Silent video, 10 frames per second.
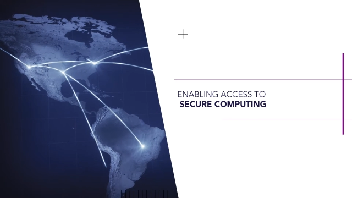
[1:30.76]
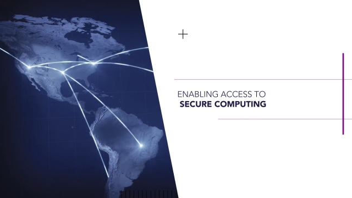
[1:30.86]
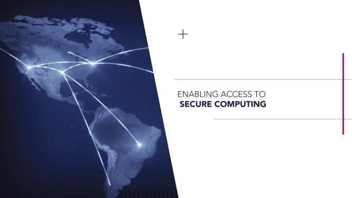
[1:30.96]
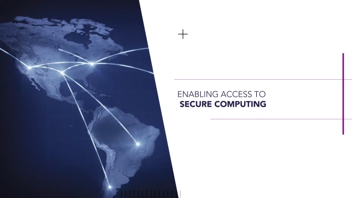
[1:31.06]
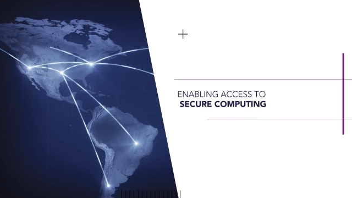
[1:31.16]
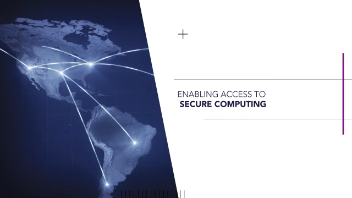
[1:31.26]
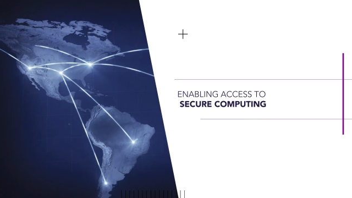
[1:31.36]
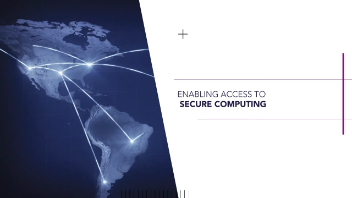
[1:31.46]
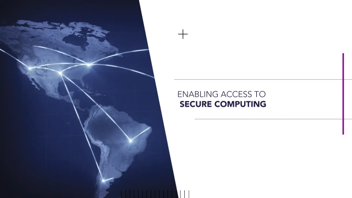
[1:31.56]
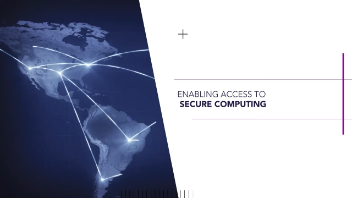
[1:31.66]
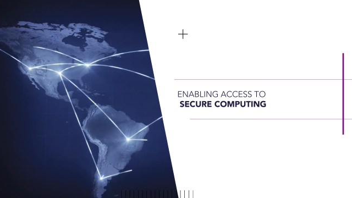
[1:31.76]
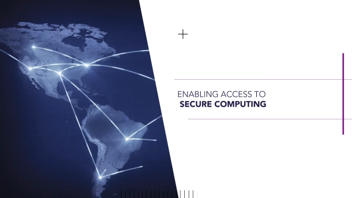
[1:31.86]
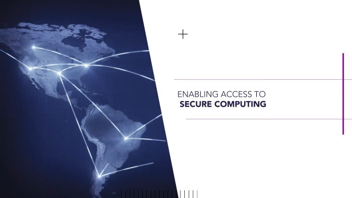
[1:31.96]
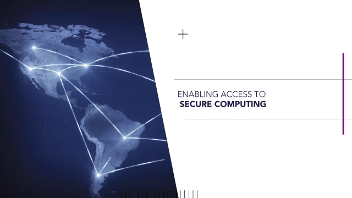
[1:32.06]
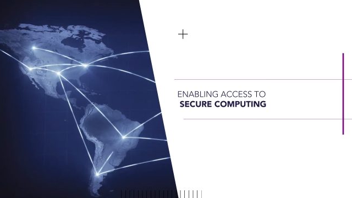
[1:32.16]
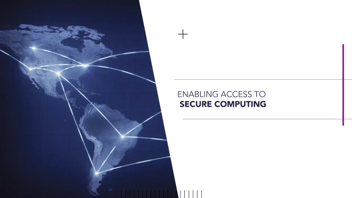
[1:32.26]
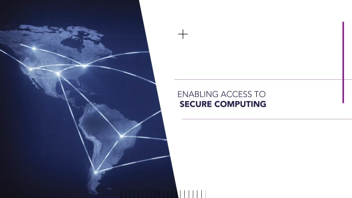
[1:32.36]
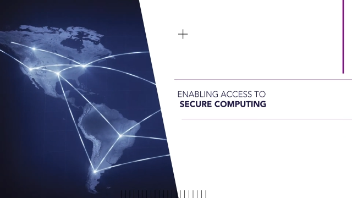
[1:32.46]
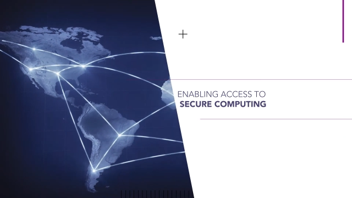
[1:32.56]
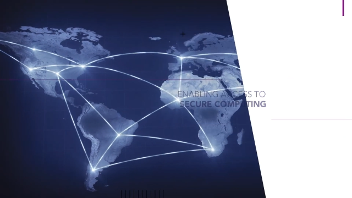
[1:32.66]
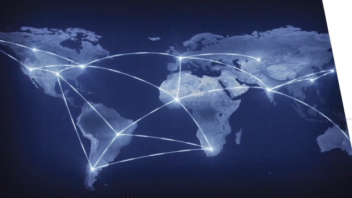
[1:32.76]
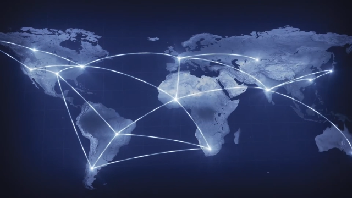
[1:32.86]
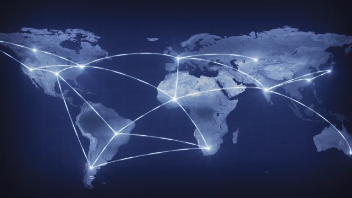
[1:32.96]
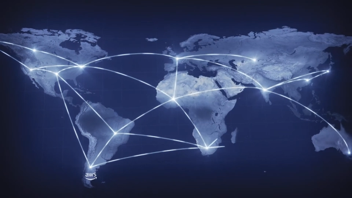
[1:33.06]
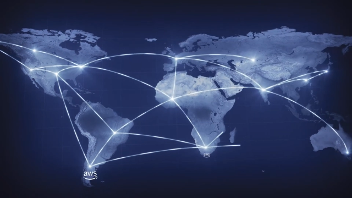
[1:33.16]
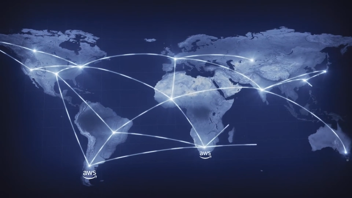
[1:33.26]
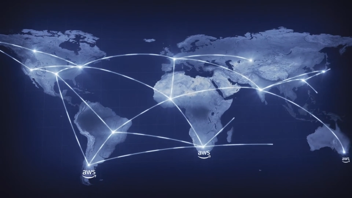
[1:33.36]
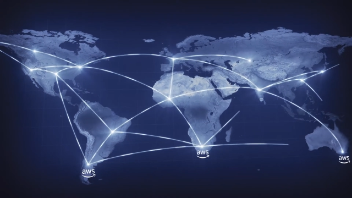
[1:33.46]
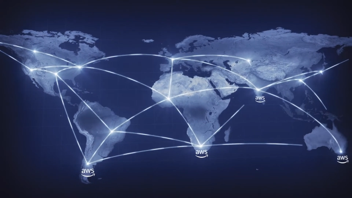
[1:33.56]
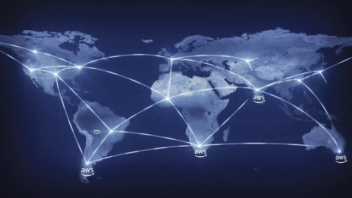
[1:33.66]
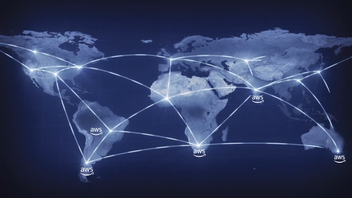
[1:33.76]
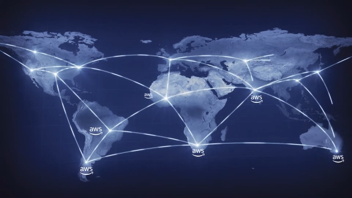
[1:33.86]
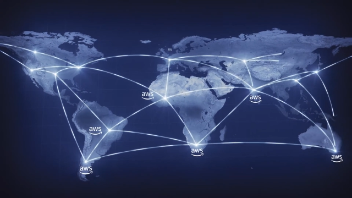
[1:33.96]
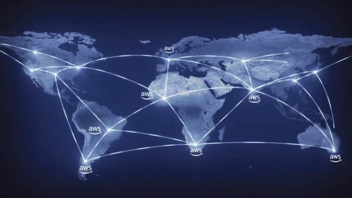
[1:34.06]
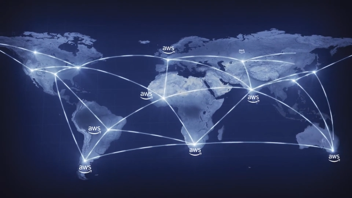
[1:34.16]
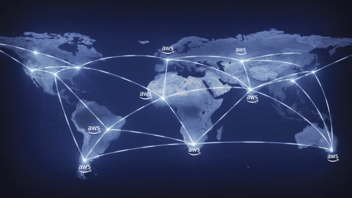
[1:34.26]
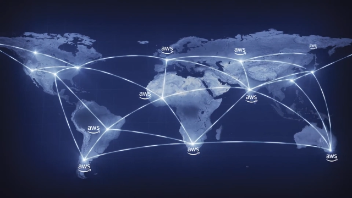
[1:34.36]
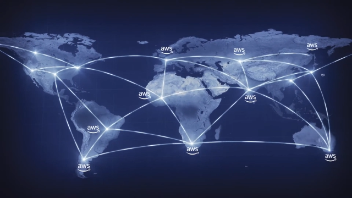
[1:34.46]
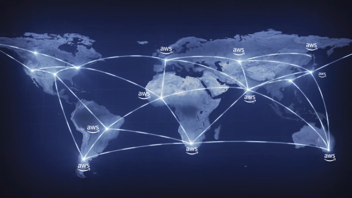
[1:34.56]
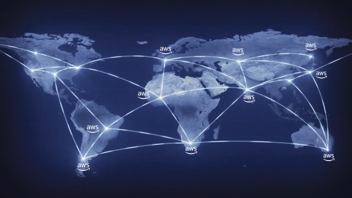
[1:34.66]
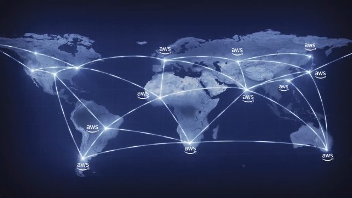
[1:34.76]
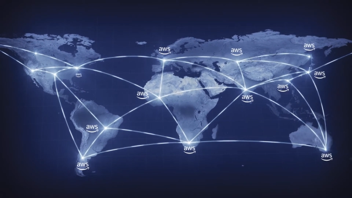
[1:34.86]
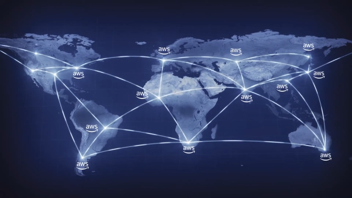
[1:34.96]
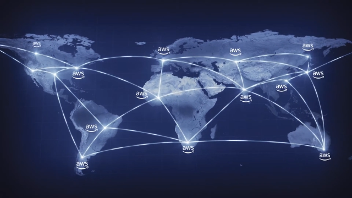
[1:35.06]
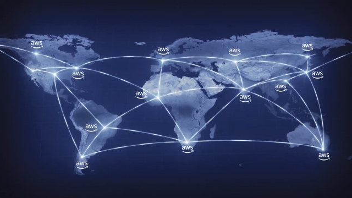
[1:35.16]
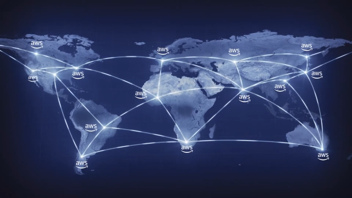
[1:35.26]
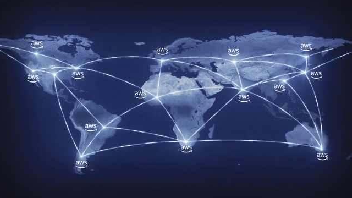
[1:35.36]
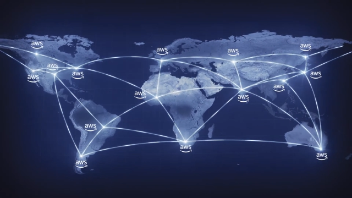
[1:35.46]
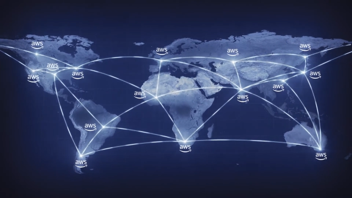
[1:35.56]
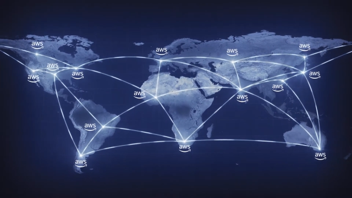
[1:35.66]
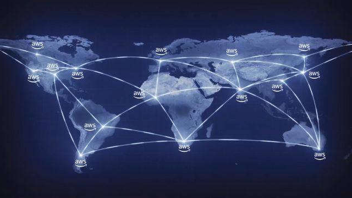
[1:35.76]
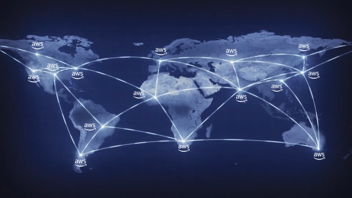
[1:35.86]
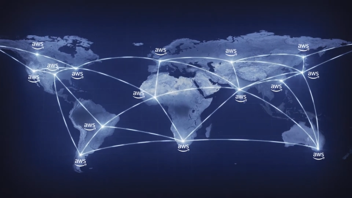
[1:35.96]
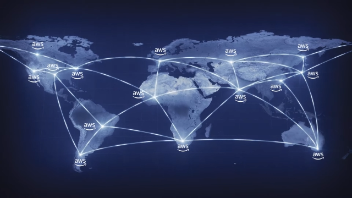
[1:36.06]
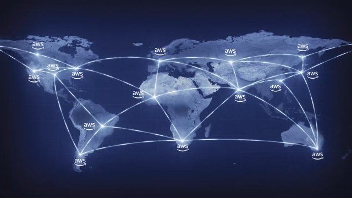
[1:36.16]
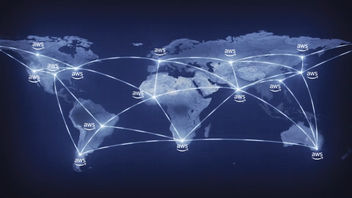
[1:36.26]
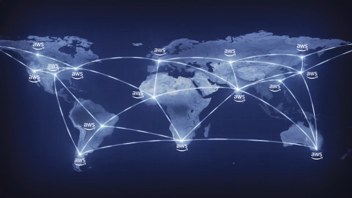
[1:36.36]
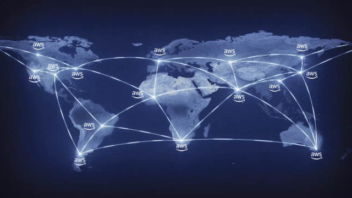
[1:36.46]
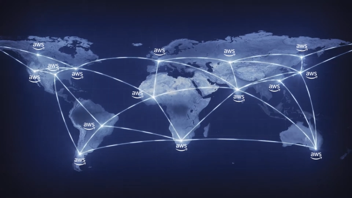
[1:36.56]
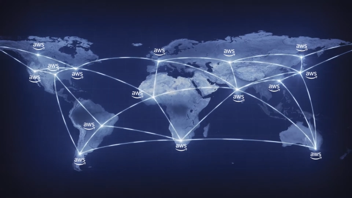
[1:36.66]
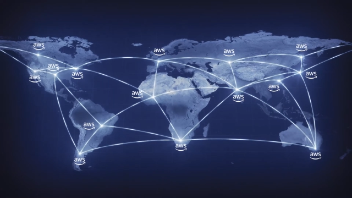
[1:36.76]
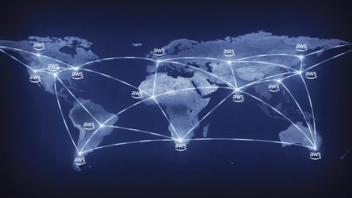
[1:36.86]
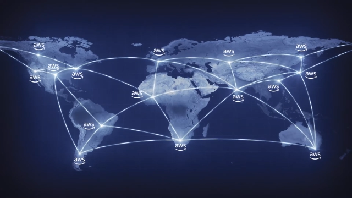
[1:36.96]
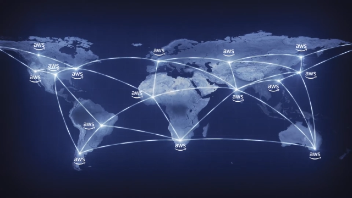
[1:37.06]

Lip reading: No face is visible, so there are no lips to read.